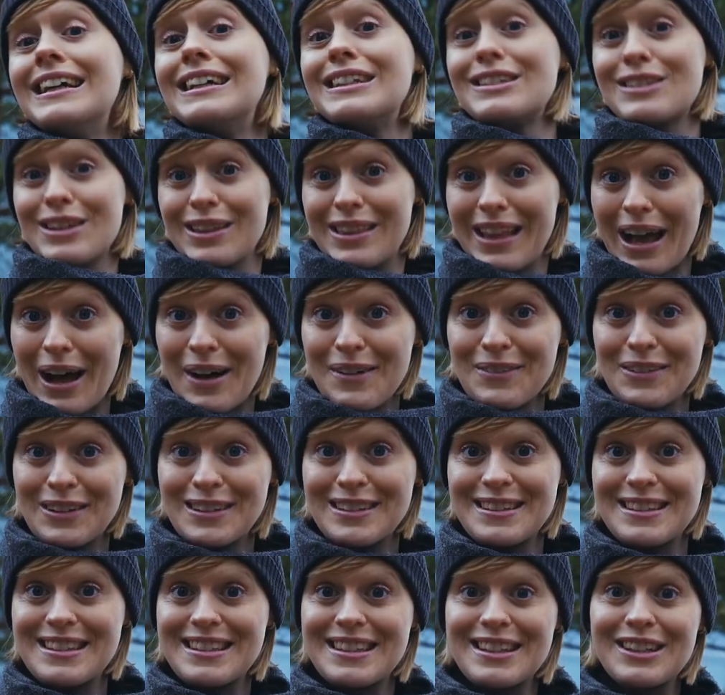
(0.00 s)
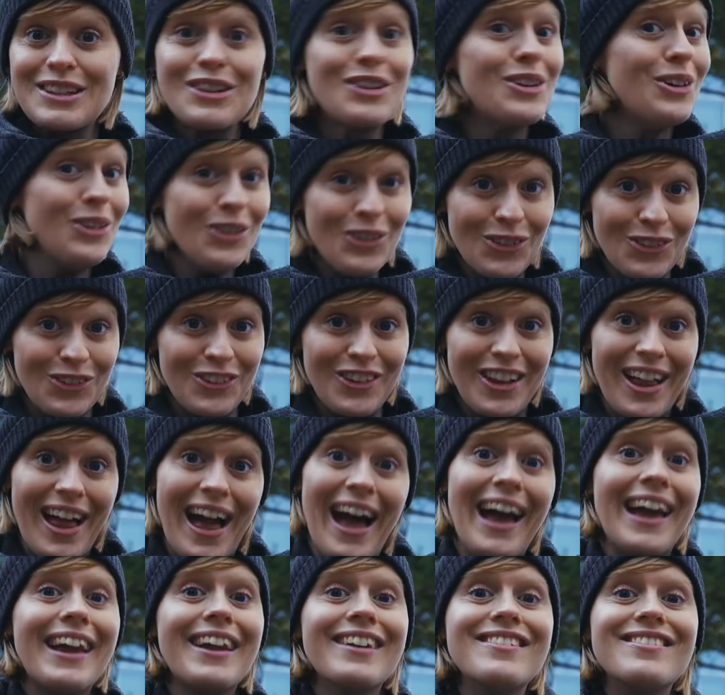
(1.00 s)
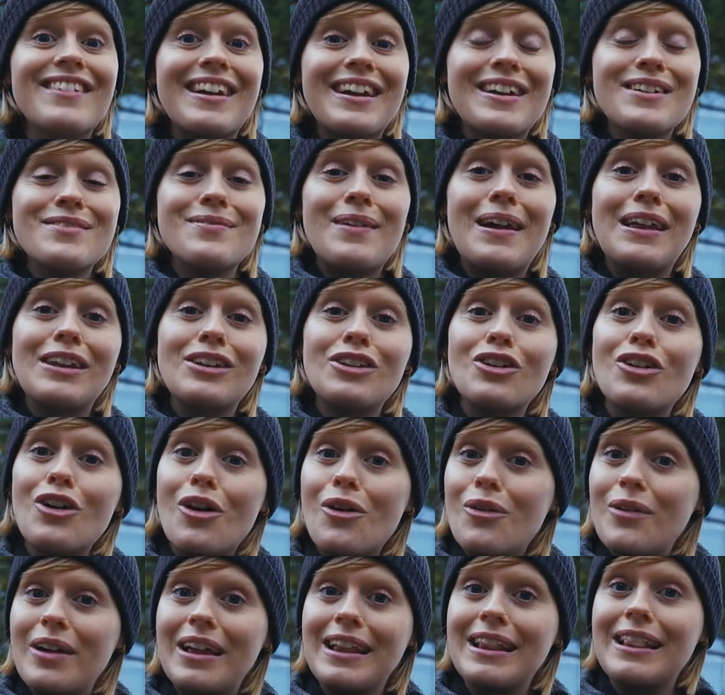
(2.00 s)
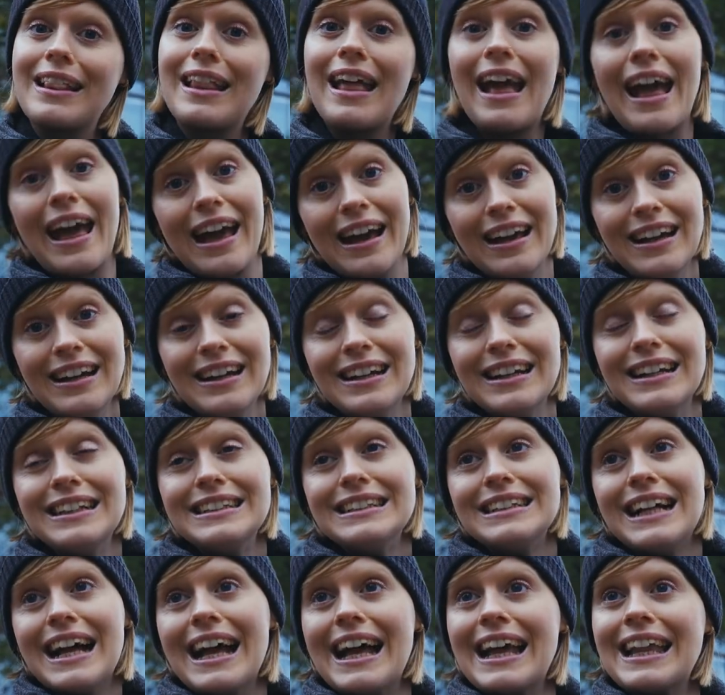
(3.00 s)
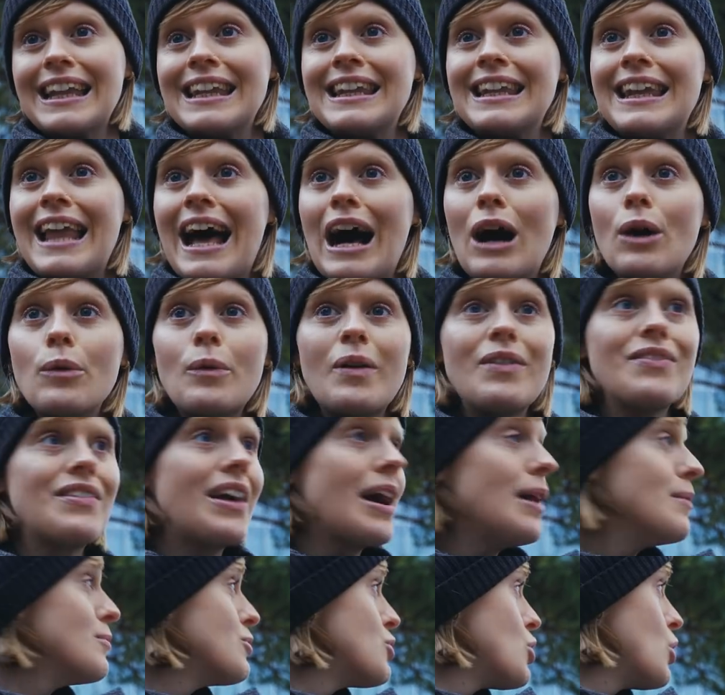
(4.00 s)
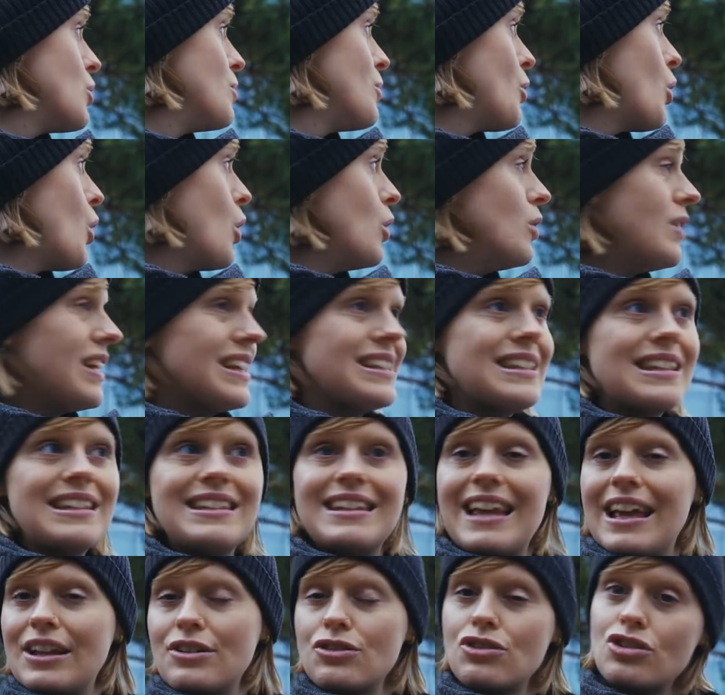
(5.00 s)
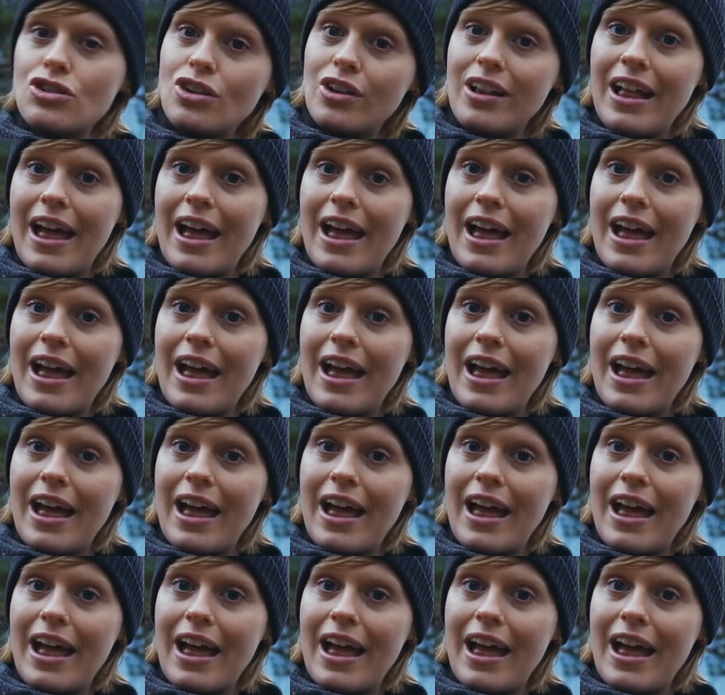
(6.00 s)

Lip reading: So that was cool. I can recommend going there. And now we've come to a more residential